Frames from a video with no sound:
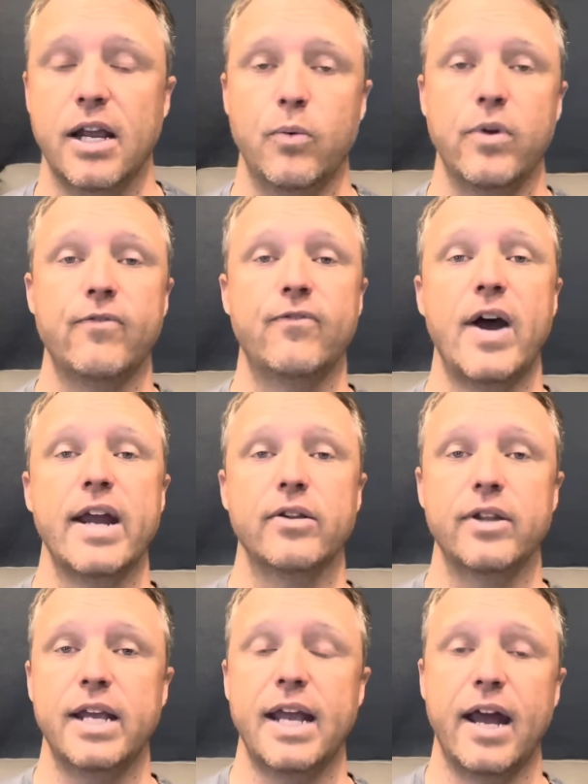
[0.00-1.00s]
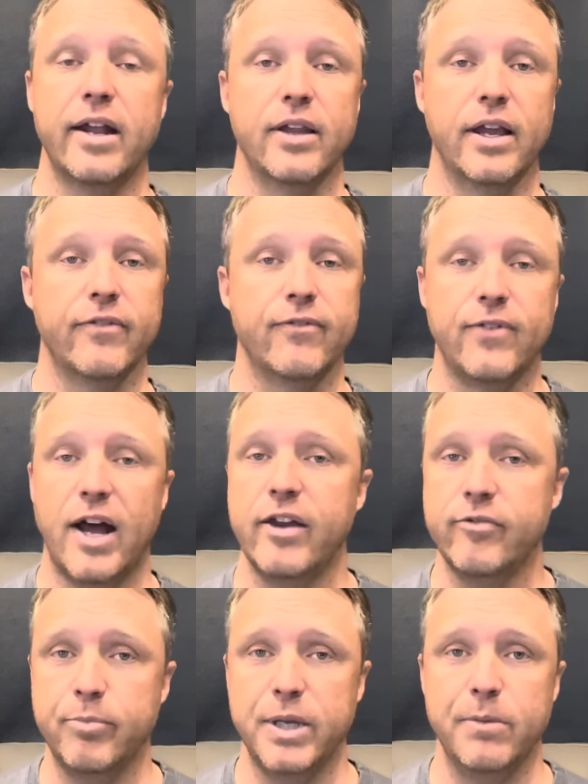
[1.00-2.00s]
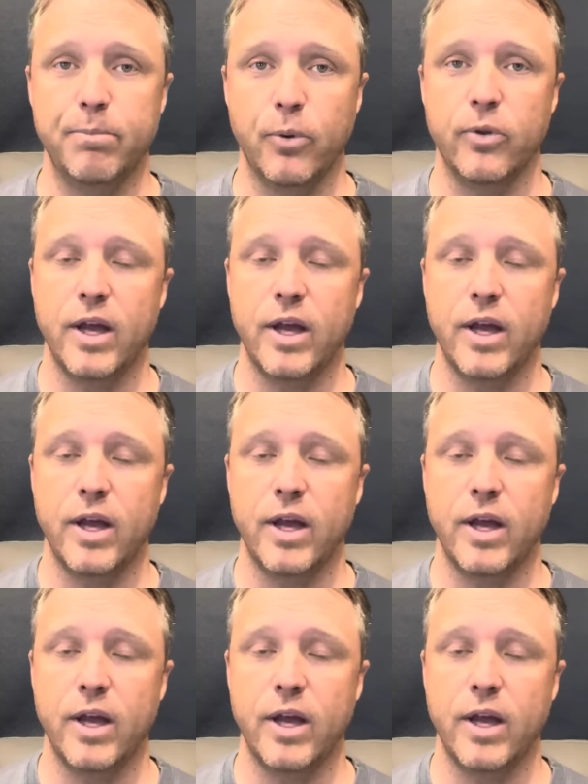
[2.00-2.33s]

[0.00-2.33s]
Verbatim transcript: and we finally had like 5 people